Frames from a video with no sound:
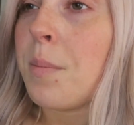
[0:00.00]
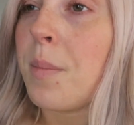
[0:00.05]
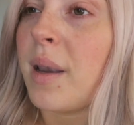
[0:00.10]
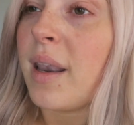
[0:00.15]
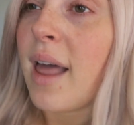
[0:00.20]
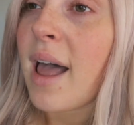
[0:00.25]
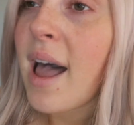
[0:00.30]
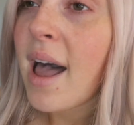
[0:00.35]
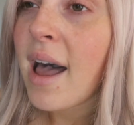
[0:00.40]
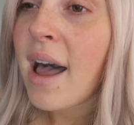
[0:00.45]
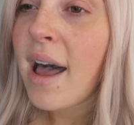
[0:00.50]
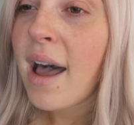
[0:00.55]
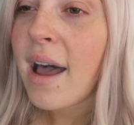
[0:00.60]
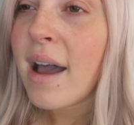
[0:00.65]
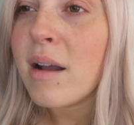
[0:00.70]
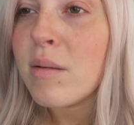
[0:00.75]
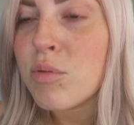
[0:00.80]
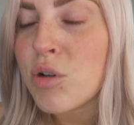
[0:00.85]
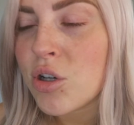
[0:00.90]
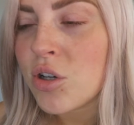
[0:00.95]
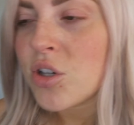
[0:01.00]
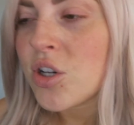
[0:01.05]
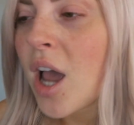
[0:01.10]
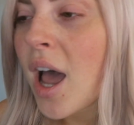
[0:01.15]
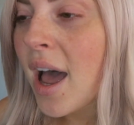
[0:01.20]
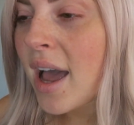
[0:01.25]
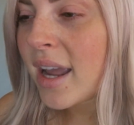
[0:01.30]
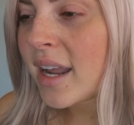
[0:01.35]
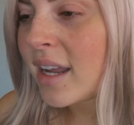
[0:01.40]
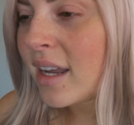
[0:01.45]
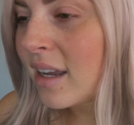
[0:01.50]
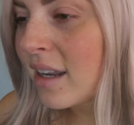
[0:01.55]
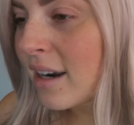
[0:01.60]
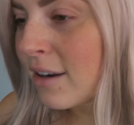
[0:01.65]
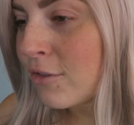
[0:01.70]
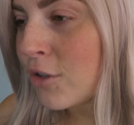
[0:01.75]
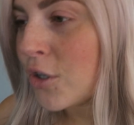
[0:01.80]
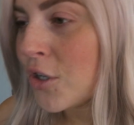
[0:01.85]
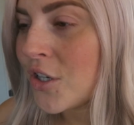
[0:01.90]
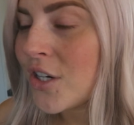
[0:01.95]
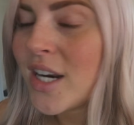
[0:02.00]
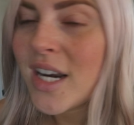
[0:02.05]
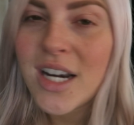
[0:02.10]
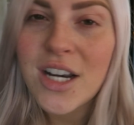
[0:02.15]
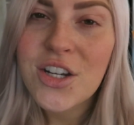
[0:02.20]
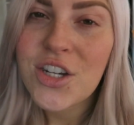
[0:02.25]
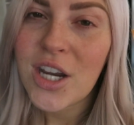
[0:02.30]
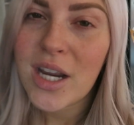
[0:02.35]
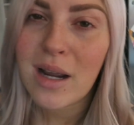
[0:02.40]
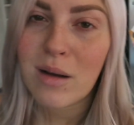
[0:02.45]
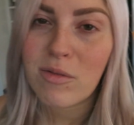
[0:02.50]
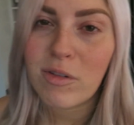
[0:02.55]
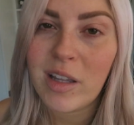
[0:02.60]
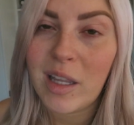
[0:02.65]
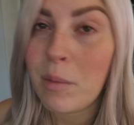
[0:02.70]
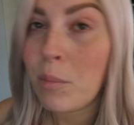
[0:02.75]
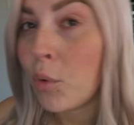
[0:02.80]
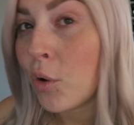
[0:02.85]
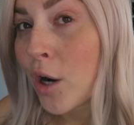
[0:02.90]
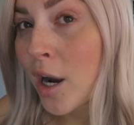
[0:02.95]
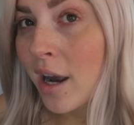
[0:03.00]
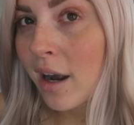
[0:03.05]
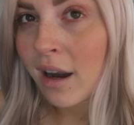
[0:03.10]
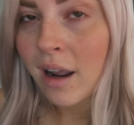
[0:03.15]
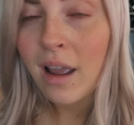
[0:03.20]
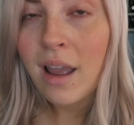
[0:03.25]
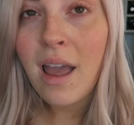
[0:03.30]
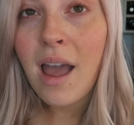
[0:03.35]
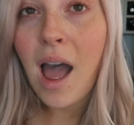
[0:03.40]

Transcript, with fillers: blah I'm too tired I've got no energy I'm really boring